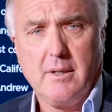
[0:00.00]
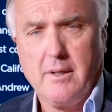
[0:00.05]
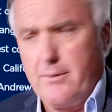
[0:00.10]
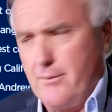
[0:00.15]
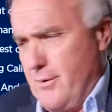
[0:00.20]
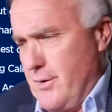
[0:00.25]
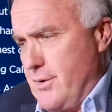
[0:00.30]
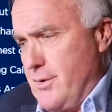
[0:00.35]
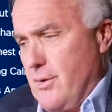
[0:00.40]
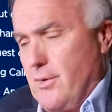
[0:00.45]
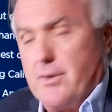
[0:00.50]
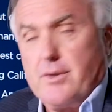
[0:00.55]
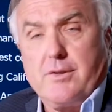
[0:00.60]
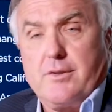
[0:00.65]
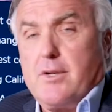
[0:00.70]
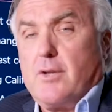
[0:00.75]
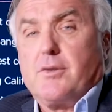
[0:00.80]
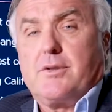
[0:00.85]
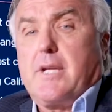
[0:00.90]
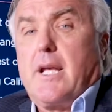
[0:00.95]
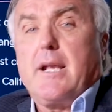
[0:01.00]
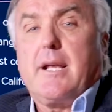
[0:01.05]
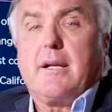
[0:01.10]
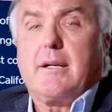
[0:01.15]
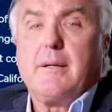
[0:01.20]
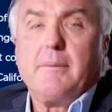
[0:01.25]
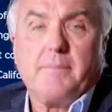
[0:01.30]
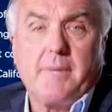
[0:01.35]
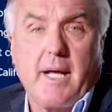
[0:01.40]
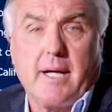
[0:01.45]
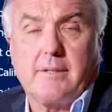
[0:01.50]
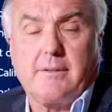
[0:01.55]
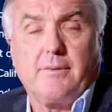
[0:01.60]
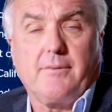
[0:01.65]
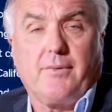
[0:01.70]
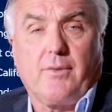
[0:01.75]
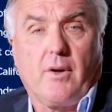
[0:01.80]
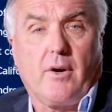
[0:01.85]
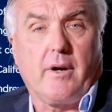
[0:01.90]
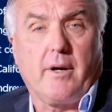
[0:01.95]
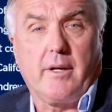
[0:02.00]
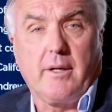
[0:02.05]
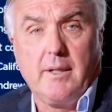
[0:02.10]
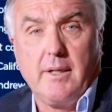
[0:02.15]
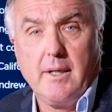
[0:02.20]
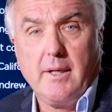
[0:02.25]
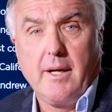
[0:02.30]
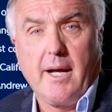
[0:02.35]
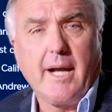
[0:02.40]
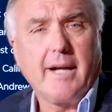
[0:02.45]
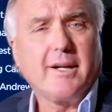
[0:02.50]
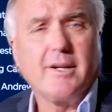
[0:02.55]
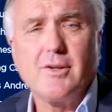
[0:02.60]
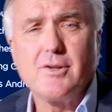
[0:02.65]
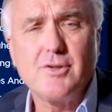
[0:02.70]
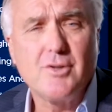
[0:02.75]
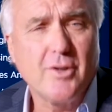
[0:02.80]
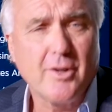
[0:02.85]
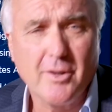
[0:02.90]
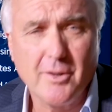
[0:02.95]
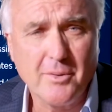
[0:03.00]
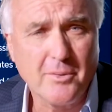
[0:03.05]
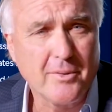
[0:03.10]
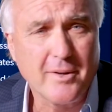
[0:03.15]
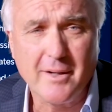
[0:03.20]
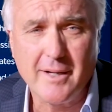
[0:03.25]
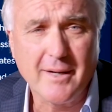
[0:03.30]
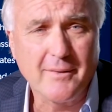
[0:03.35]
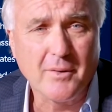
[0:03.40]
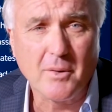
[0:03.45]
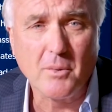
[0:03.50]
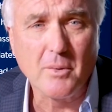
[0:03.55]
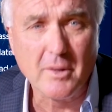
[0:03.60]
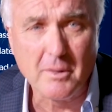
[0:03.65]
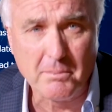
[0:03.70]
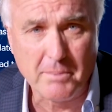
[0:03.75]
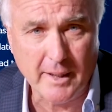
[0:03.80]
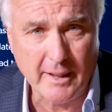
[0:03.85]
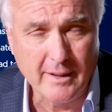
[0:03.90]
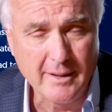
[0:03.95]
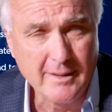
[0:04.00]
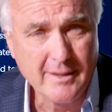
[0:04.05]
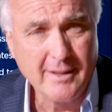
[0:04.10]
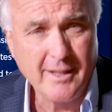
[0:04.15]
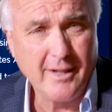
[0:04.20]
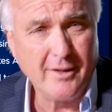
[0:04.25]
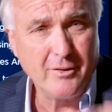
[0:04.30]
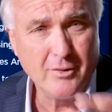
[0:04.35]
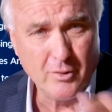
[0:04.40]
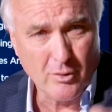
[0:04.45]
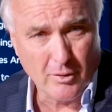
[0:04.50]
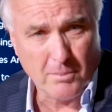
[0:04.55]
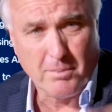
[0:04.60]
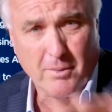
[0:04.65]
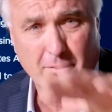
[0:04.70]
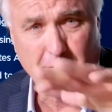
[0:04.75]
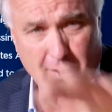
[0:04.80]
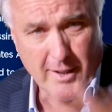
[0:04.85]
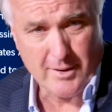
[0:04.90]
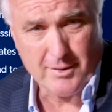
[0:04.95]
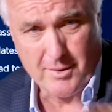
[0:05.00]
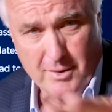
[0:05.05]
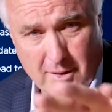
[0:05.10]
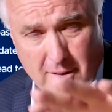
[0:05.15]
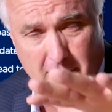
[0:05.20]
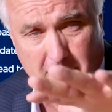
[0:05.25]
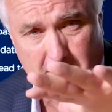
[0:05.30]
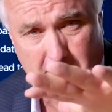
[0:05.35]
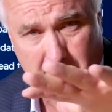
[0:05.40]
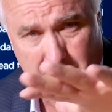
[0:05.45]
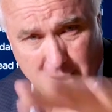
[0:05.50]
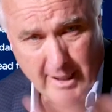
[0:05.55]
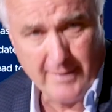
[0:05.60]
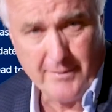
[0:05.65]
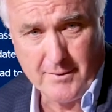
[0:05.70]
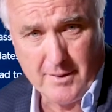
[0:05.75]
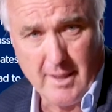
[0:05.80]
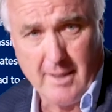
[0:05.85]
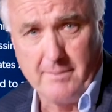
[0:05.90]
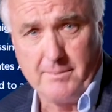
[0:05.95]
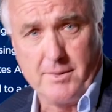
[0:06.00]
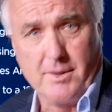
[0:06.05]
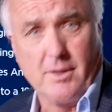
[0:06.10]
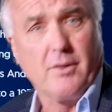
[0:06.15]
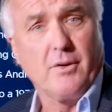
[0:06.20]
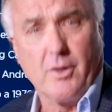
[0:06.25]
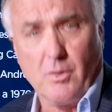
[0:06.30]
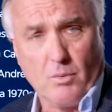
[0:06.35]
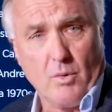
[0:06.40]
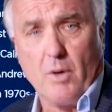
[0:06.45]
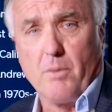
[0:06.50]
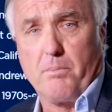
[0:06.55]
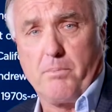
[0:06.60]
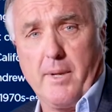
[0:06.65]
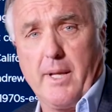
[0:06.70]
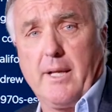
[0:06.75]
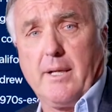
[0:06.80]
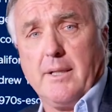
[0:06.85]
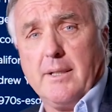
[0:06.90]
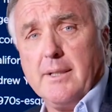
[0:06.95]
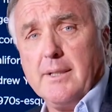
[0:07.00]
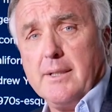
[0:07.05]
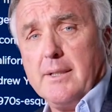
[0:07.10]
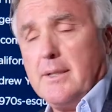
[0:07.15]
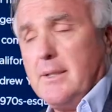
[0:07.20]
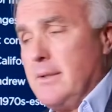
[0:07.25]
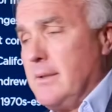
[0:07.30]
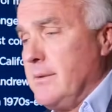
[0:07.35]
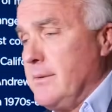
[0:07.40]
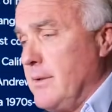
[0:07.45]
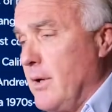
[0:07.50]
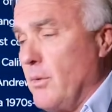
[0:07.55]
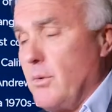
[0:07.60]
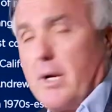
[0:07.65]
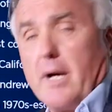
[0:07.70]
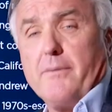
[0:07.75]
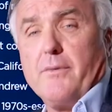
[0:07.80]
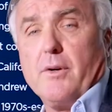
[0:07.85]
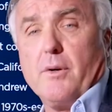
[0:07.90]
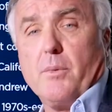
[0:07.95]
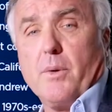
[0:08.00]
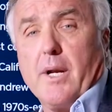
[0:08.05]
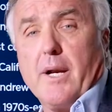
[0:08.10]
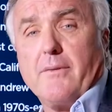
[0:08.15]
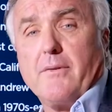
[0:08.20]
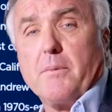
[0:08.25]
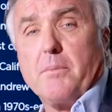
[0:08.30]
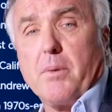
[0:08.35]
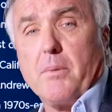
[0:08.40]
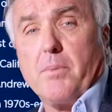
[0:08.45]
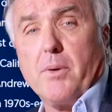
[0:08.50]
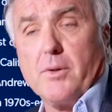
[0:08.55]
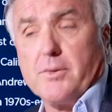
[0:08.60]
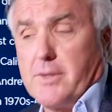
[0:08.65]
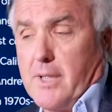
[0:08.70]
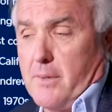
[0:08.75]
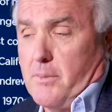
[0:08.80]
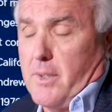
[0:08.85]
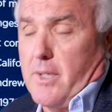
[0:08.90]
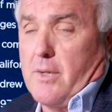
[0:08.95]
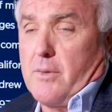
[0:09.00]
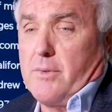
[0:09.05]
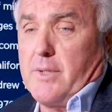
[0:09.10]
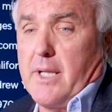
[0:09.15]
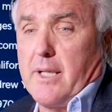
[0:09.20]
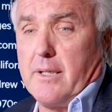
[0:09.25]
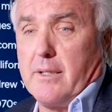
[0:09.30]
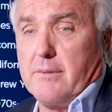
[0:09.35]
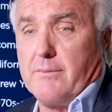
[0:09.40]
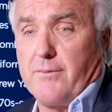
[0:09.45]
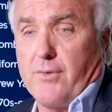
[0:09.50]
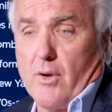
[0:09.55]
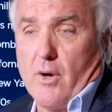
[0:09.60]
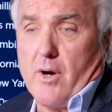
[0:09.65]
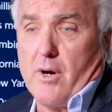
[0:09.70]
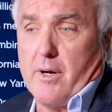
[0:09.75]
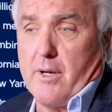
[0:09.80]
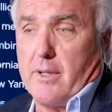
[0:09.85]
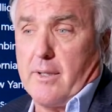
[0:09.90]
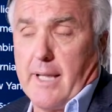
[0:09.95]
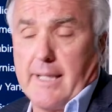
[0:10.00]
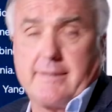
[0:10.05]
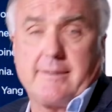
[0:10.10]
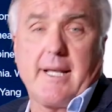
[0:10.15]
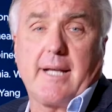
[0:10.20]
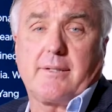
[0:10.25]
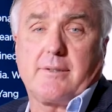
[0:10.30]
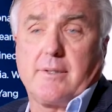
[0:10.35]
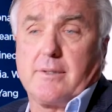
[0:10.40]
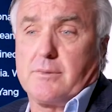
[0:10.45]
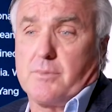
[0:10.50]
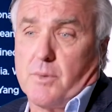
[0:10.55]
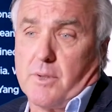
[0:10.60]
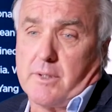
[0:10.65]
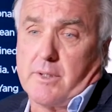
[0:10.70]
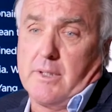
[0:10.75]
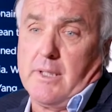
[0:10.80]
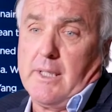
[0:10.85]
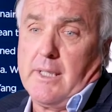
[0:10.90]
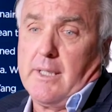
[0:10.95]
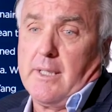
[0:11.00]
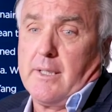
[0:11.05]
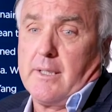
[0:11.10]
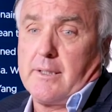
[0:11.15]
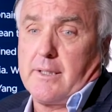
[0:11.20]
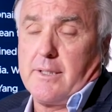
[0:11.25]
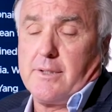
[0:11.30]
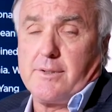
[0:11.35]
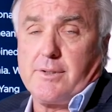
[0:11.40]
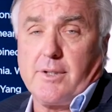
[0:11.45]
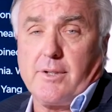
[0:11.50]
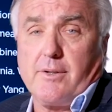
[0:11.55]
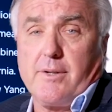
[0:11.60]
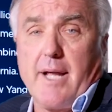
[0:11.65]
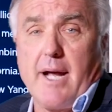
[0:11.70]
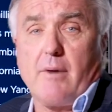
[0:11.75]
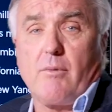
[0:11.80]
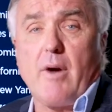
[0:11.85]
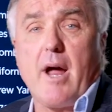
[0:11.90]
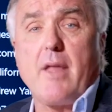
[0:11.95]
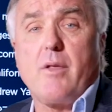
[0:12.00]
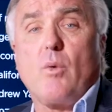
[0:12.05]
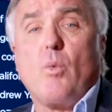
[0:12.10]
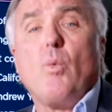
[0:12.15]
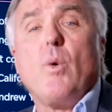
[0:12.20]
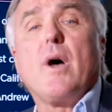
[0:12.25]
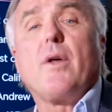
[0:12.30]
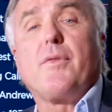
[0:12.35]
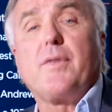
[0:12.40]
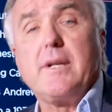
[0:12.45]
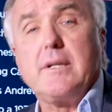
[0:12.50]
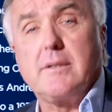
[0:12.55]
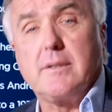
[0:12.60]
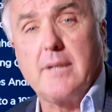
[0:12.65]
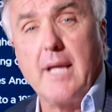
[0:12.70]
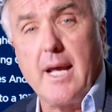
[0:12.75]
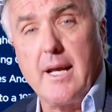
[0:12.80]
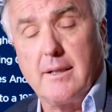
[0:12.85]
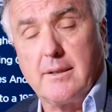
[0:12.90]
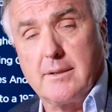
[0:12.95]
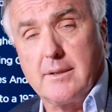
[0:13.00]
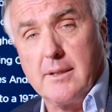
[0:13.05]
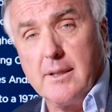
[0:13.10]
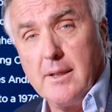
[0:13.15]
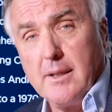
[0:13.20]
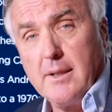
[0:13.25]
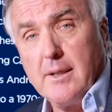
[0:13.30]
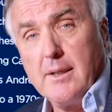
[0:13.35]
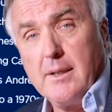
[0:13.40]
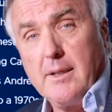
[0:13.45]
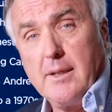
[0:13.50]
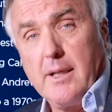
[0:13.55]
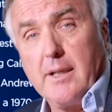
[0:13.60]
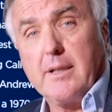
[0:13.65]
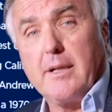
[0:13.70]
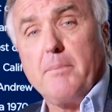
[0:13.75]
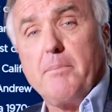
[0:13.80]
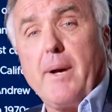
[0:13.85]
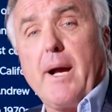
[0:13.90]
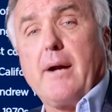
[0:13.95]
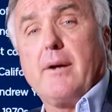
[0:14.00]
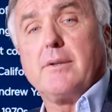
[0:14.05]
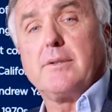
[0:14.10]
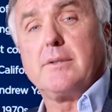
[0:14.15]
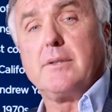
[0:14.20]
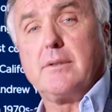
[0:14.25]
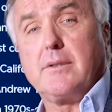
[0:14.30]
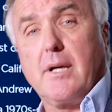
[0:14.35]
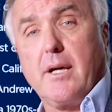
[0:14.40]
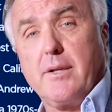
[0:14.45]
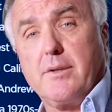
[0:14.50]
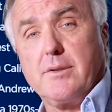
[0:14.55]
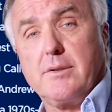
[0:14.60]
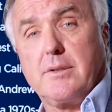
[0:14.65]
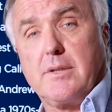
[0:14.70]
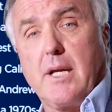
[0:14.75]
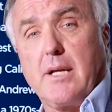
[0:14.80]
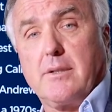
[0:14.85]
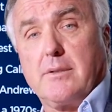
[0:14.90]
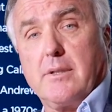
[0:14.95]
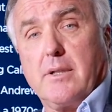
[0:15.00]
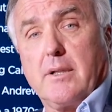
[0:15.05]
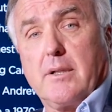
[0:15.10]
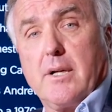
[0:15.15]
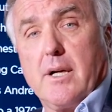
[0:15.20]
For sure. There's no state income tax in Florida. I can assure you there never will be in your professional lifetimes. There won't be. No governor would ever propose that. We don't need it. Florida, like Texas, we're considered now rather wealthy states in comparison to other states in the